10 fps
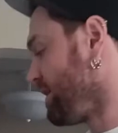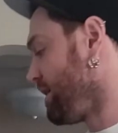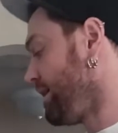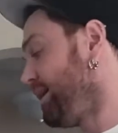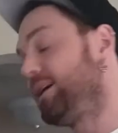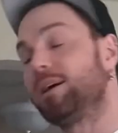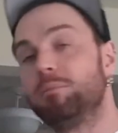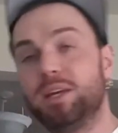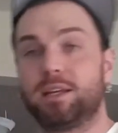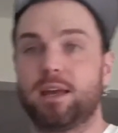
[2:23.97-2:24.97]
I
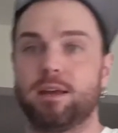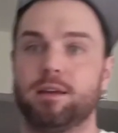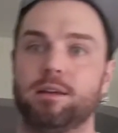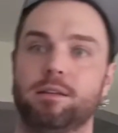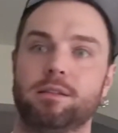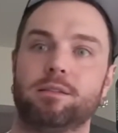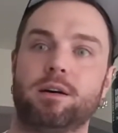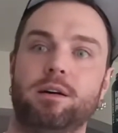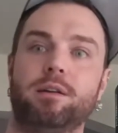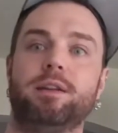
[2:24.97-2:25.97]
make a
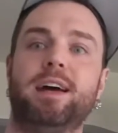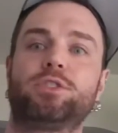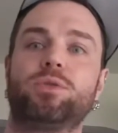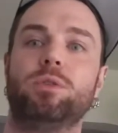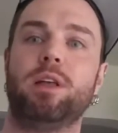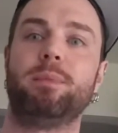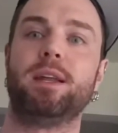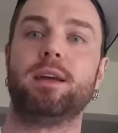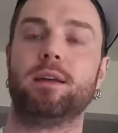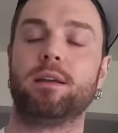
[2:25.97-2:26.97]
natural
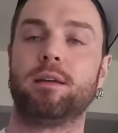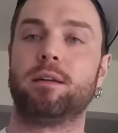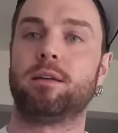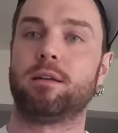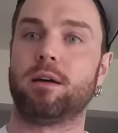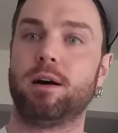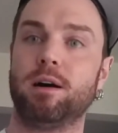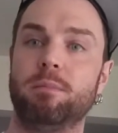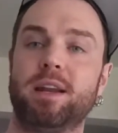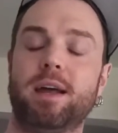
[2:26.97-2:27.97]
lemonade,
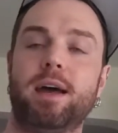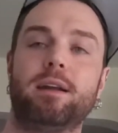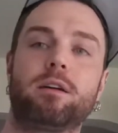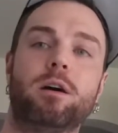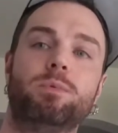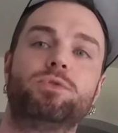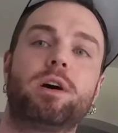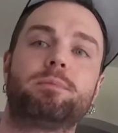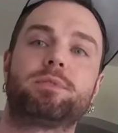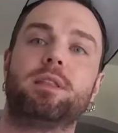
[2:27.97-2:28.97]
and I add a couple
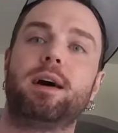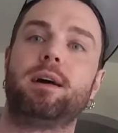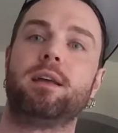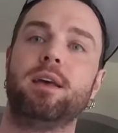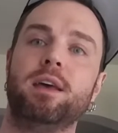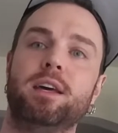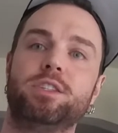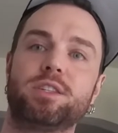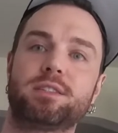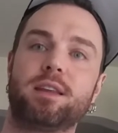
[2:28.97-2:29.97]
drops to that.
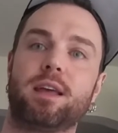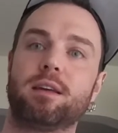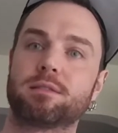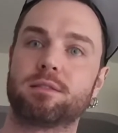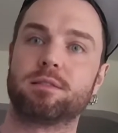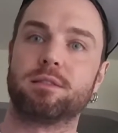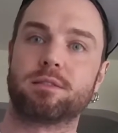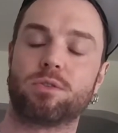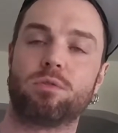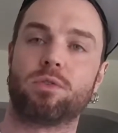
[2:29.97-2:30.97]
It just enhances
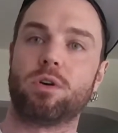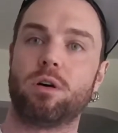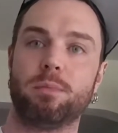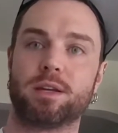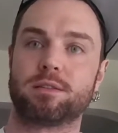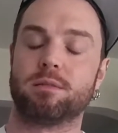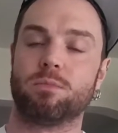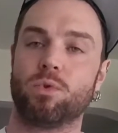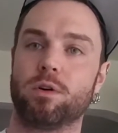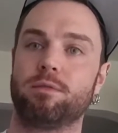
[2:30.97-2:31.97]
this overall, makes it
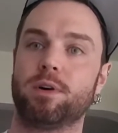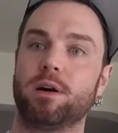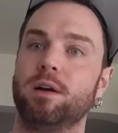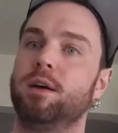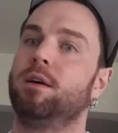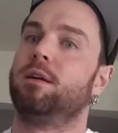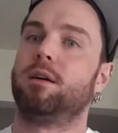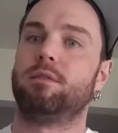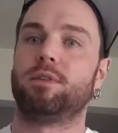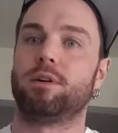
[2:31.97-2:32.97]
more
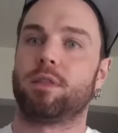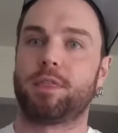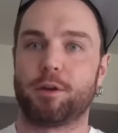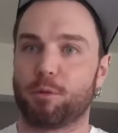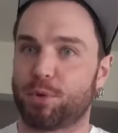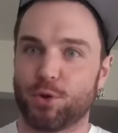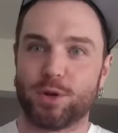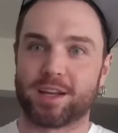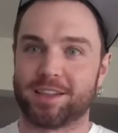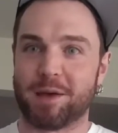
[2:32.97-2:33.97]
of a
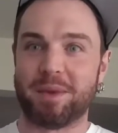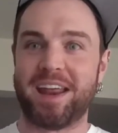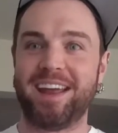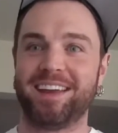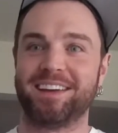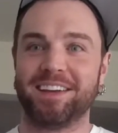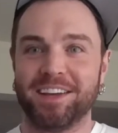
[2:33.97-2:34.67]
therapeutic lemonade,